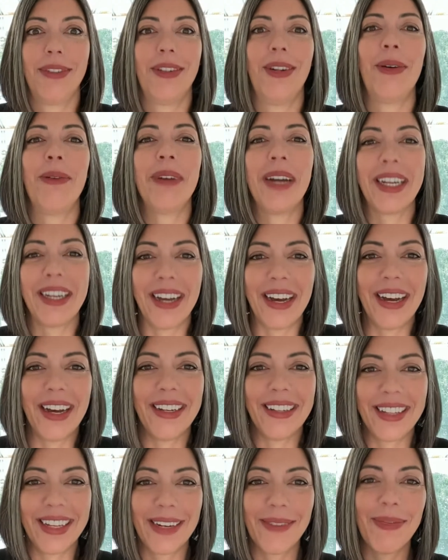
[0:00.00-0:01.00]
oh my
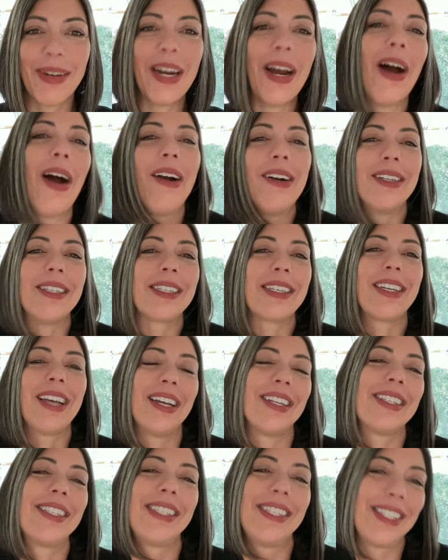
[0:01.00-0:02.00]
God, like my heart
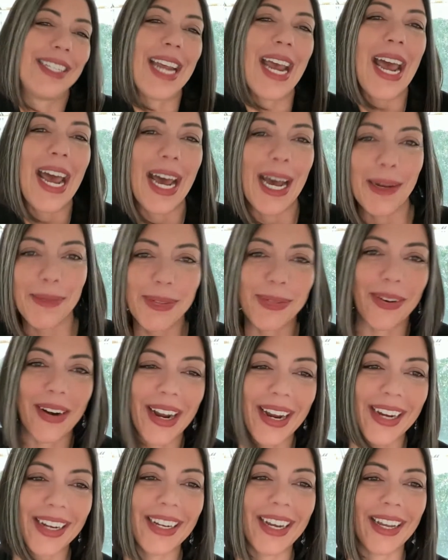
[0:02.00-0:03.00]
got stabbed,
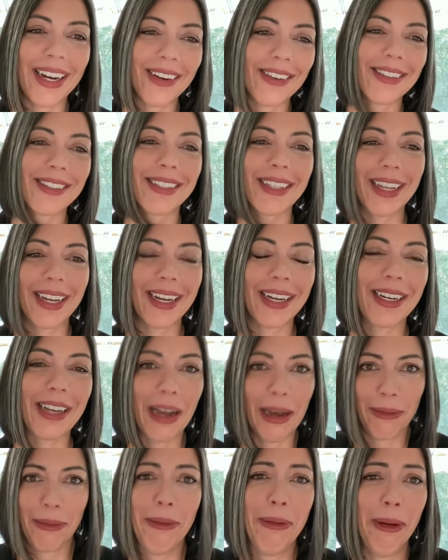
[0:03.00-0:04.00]
right? And I was like,
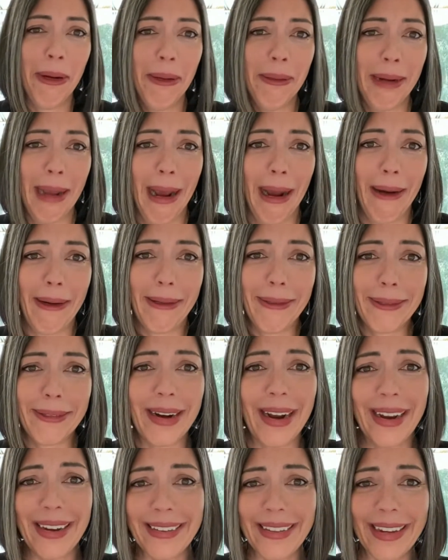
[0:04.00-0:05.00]
I don't know now,
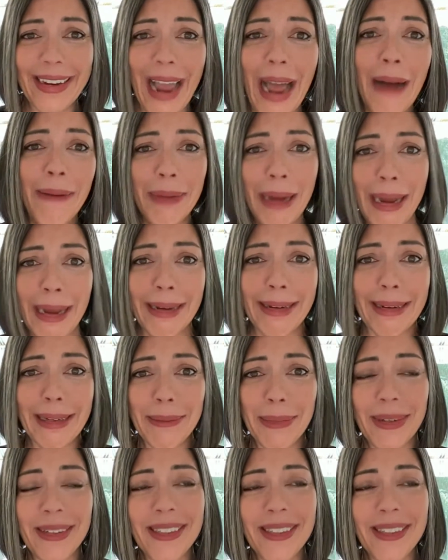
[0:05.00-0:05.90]
right? Like, am I a good